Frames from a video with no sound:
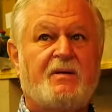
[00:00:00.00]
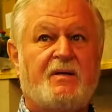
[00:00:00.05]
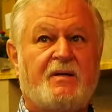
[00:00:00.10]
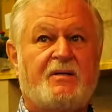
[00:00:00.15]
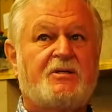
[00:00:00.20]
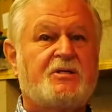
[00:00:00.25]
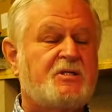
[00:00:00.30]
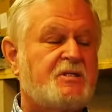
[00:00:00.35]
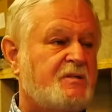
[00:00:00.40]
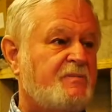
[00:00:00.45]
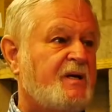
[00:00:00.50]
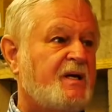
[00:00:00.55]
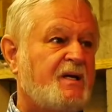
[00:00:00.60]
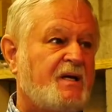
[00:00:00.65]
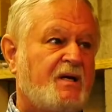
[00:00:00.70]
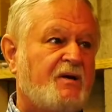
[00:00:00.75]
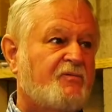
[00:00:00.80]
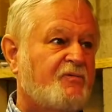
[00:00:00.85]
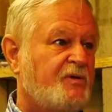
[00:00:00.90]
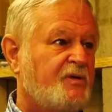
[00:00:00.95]
just about
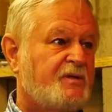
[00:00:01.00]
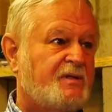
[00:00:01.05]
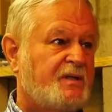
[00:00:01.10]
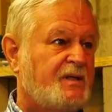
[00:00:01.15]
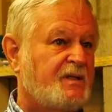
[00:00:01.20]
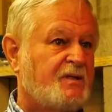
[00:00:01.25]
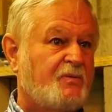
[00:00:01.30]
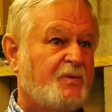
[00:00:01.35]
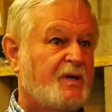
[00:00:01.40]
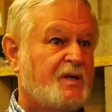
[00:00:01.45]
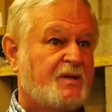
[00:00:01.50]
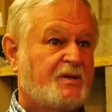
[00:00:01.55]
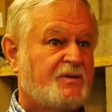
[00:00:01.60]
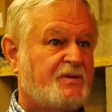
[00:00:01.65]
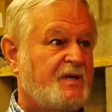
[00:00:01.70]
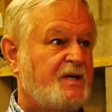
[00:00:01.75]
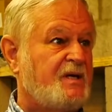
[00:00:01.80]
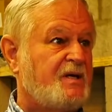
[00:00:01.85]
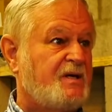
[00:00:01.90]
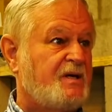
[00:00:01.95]
everything that we can
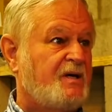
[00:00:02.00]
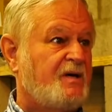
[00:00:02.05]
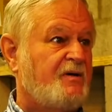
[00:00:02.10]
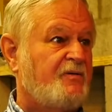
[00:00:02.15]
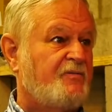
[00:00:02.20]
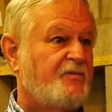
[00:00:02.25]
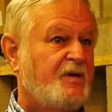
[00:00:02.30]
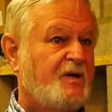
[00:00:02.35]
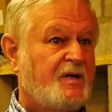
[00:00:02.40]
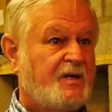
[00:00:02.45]
think of